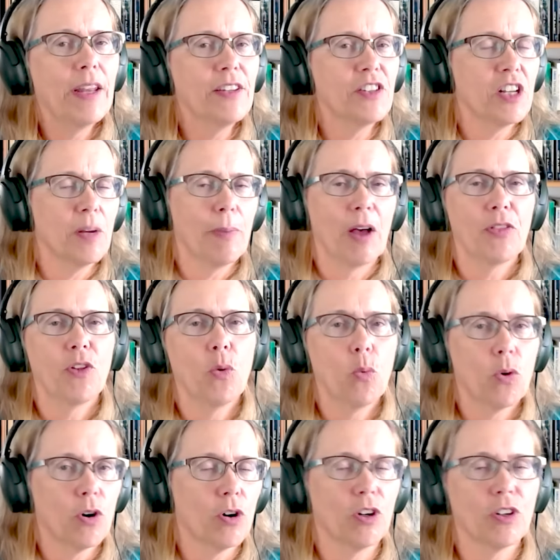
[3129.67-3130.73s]
is it about the
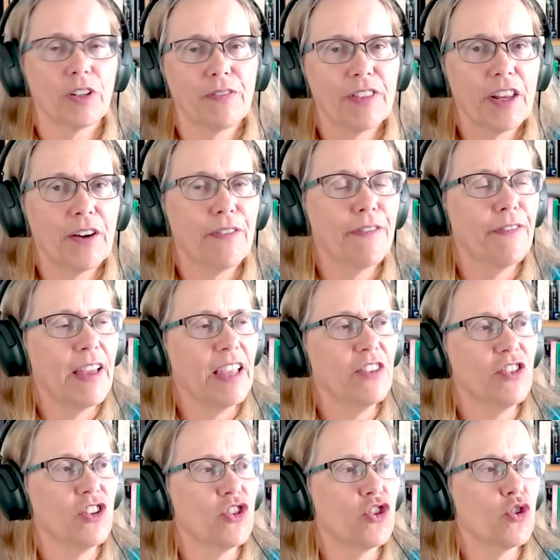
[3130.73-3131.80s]
world? If their
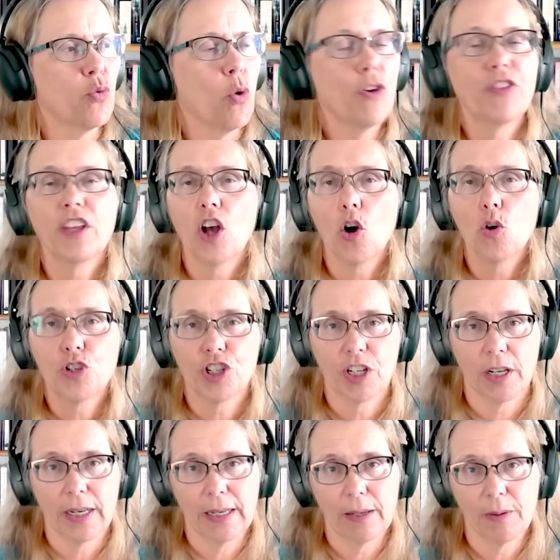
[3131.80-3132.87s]
face is toward the
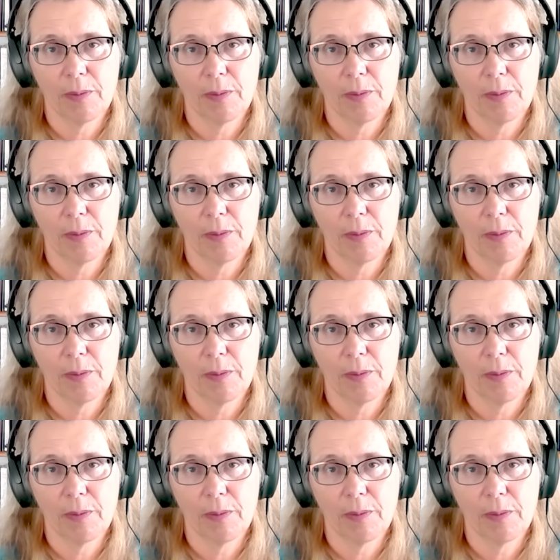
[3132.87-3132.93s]
ocean